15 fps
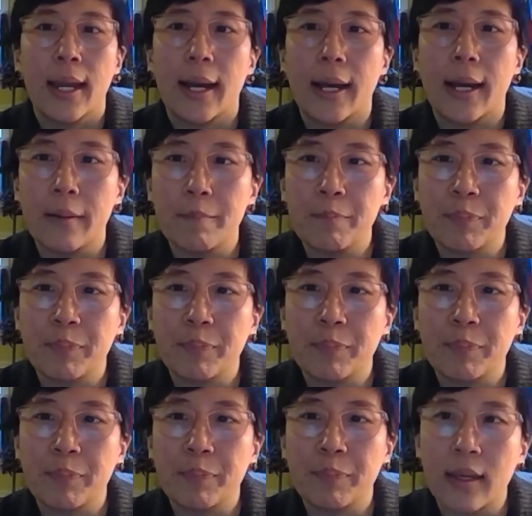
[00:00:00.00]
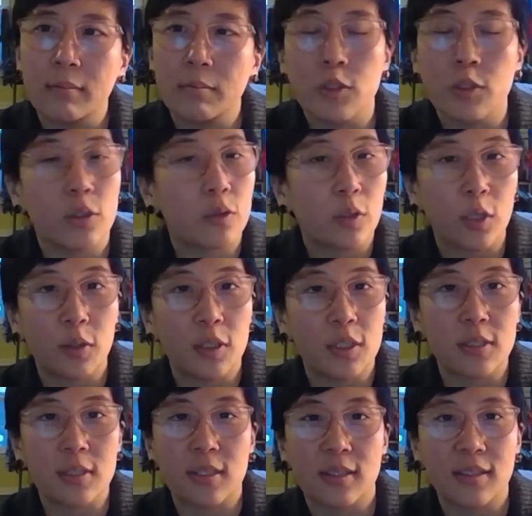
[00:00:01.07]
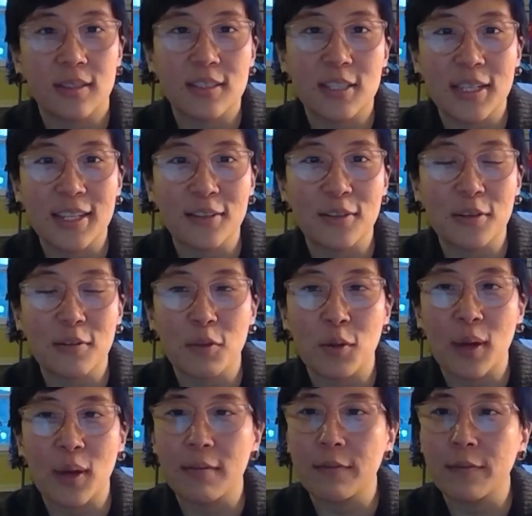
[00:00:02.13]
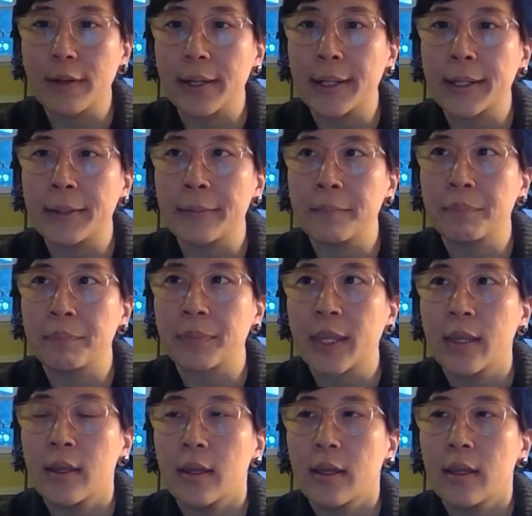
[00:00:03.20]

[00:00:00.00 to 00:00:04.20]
Um, and so curious to, to hear if you have um,